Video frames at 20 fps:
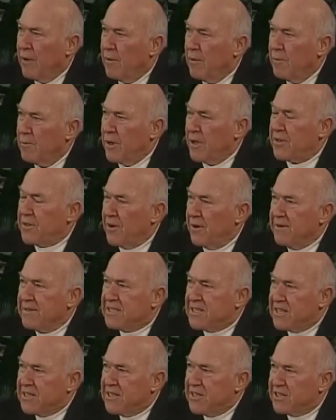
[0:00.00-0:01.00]
But
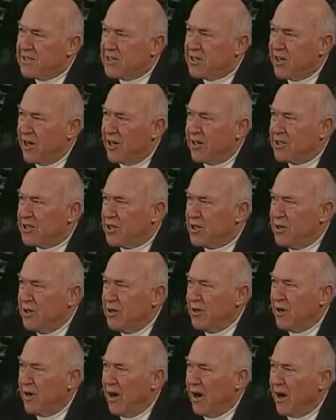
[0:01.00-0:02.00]
those in the church
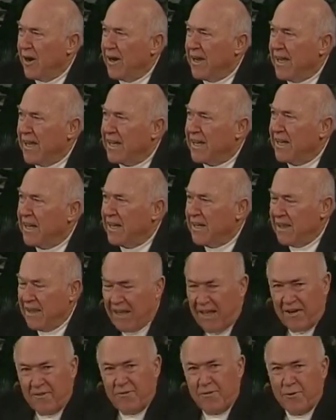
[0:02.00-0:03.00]
who are in
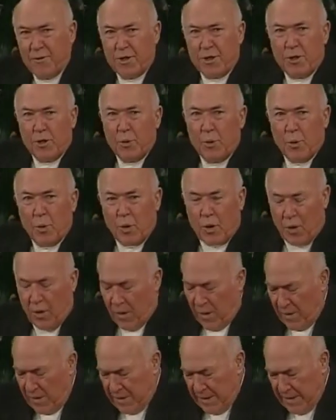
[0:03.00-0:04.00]
love with the
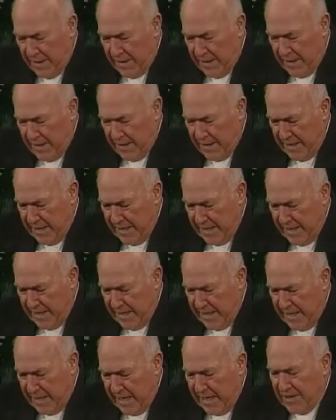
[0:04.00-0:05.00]
world
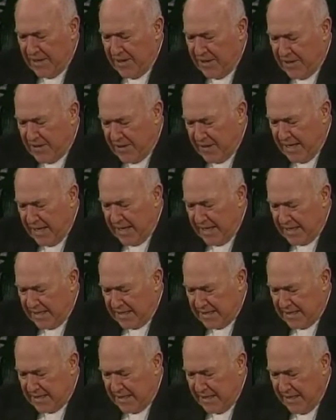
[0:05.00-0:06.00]
and the
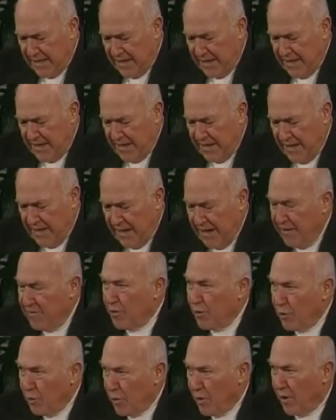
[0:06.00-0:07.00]
things of
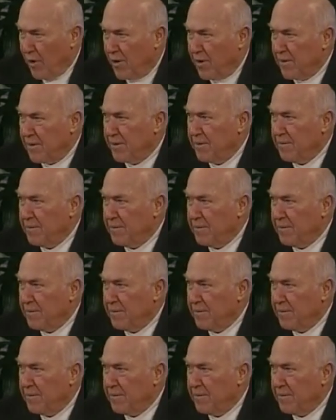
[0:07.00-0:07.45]
the world.